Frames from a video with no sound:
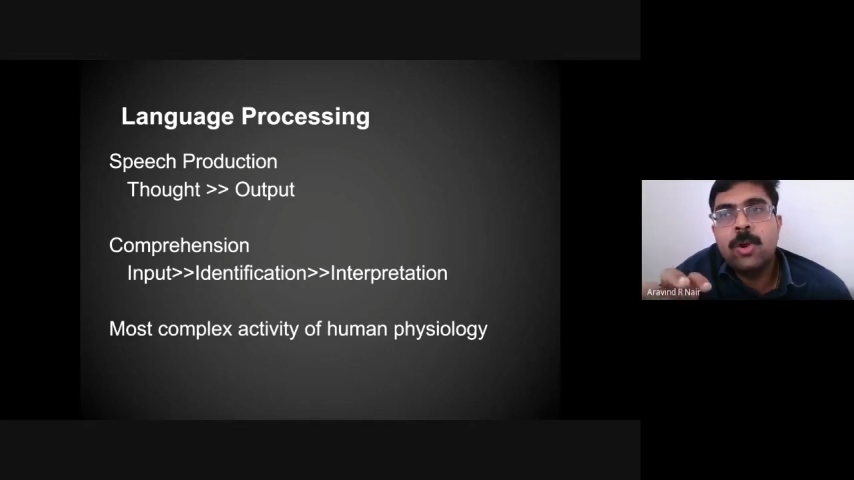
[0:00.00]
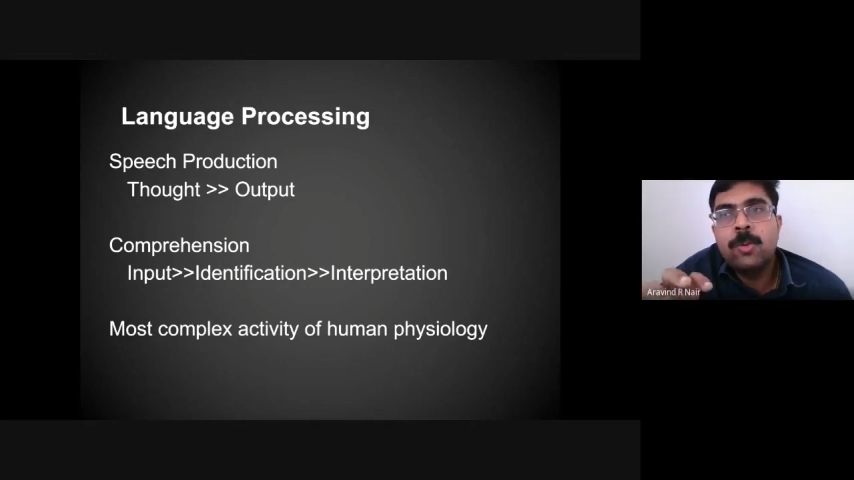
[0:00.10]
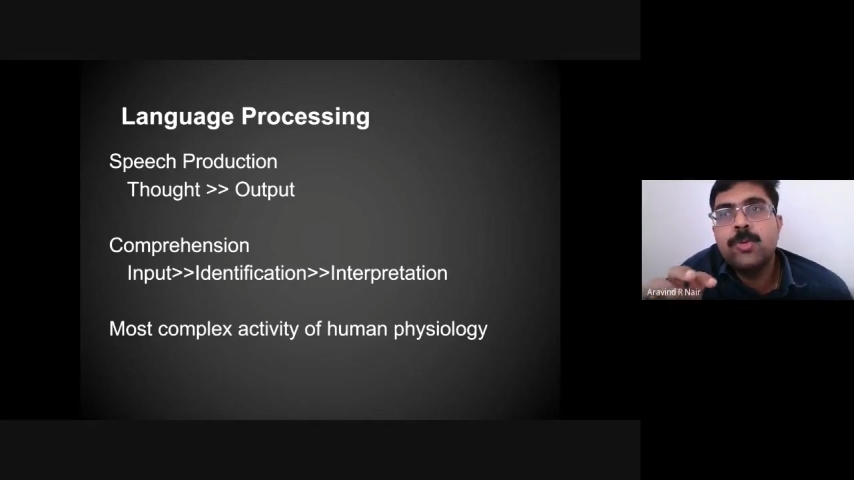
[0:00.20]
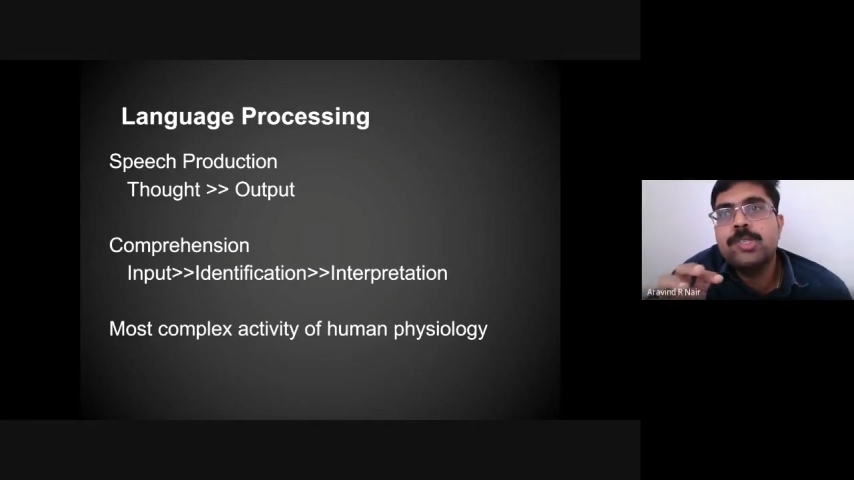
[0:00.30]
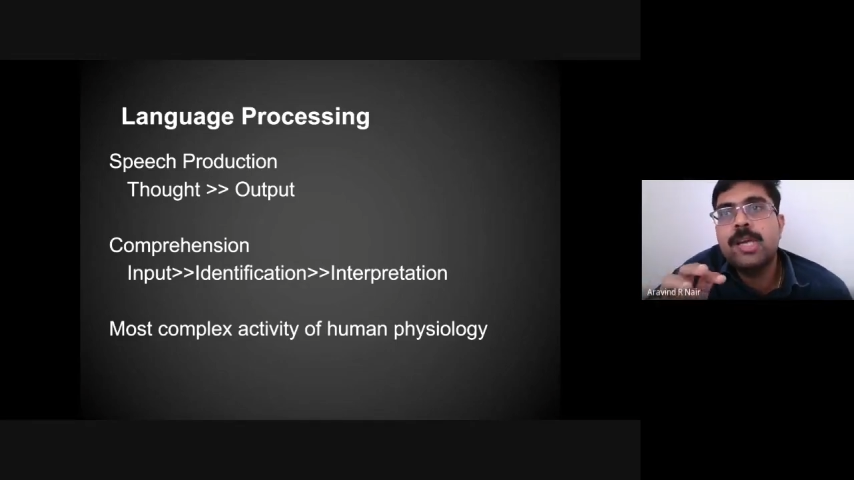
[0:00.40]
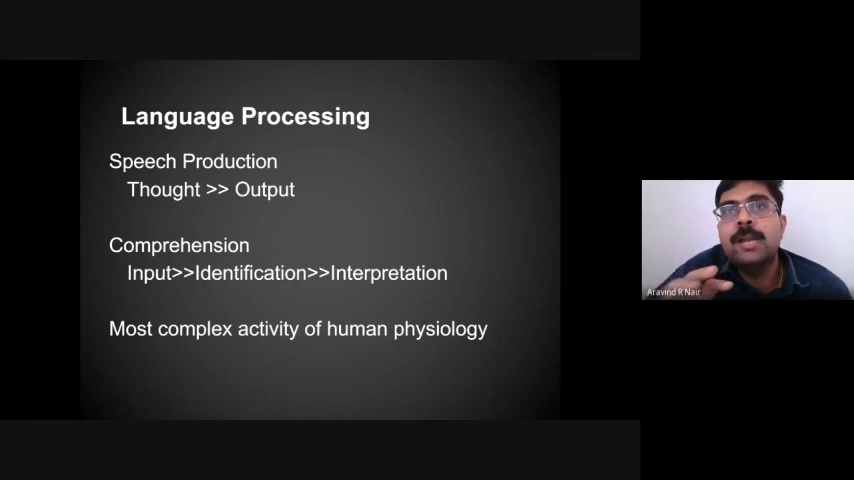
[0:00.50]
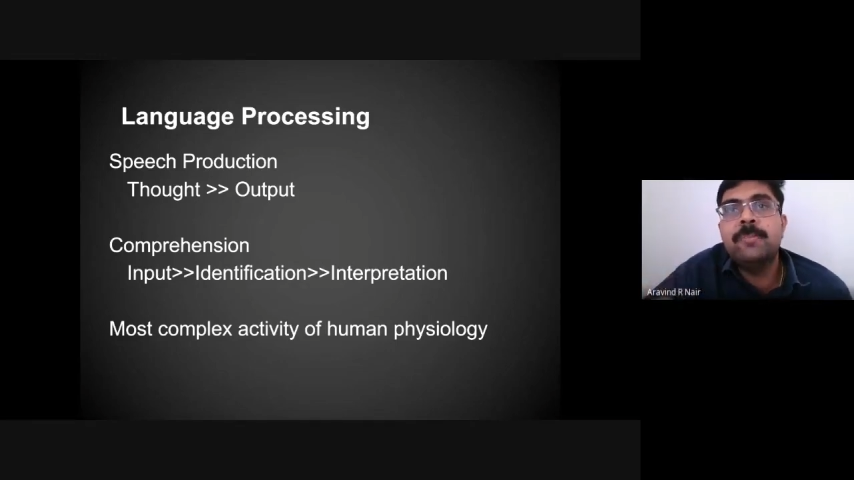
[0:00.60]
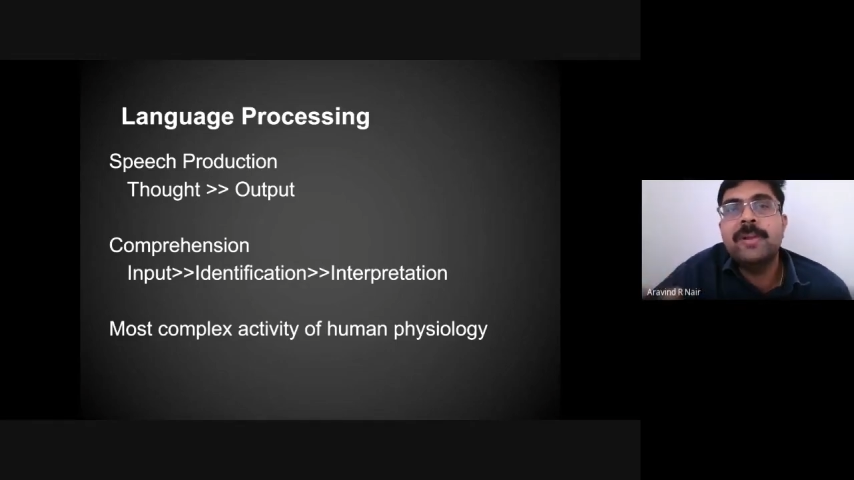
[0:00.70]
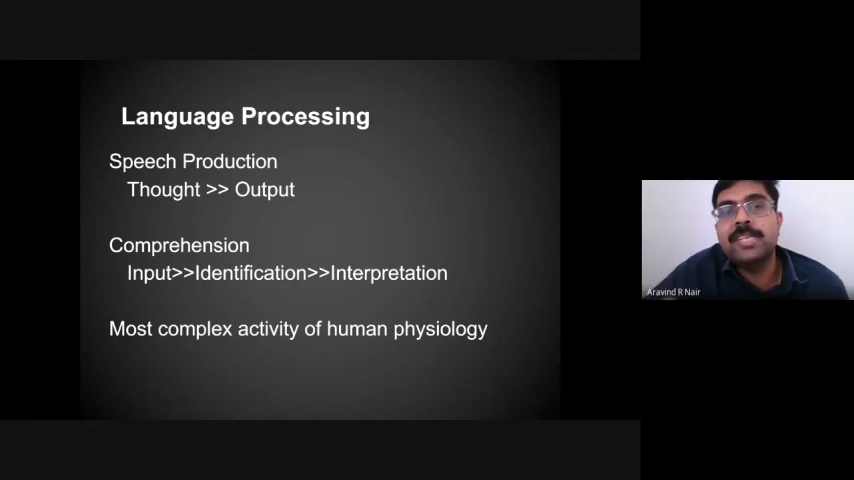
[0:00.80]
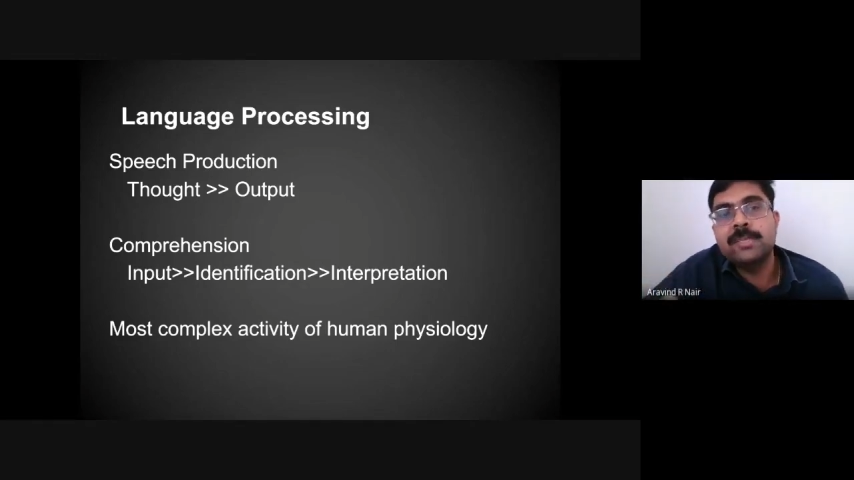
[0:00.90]
almost
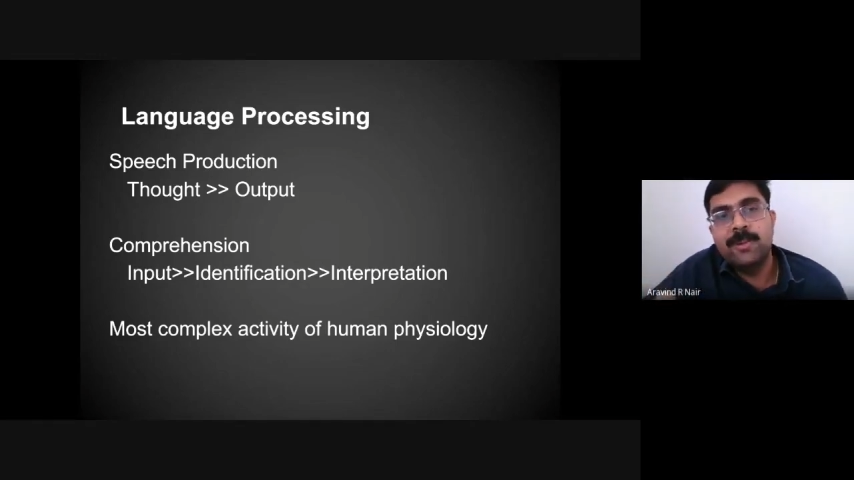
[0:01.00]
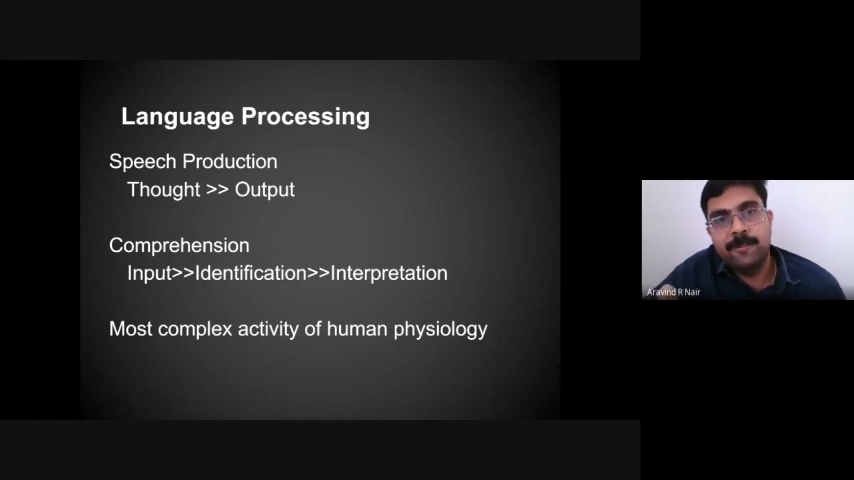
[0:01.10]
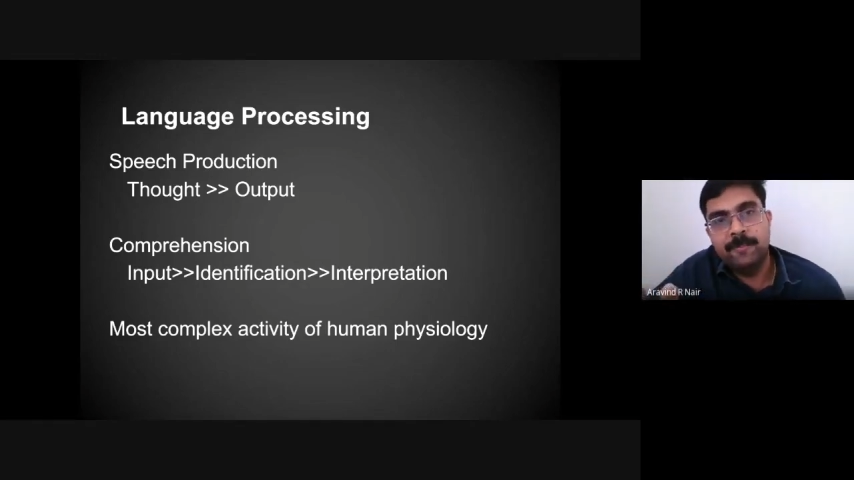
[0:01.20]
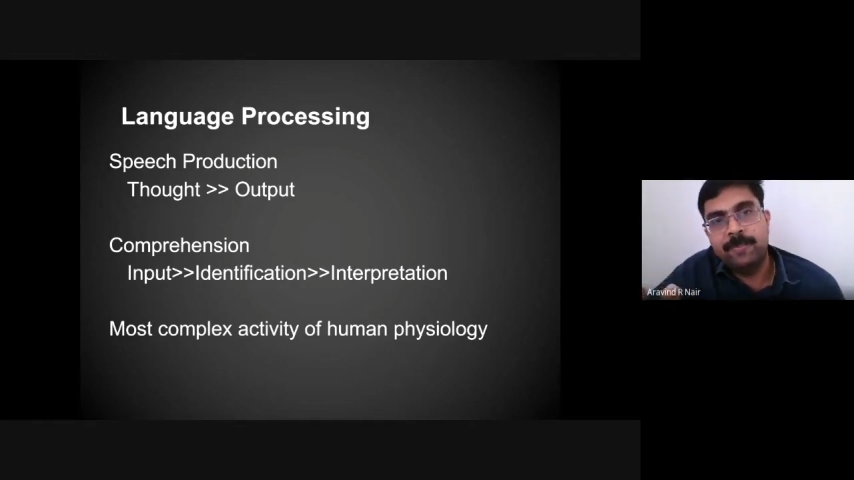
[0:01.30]
unpredictable,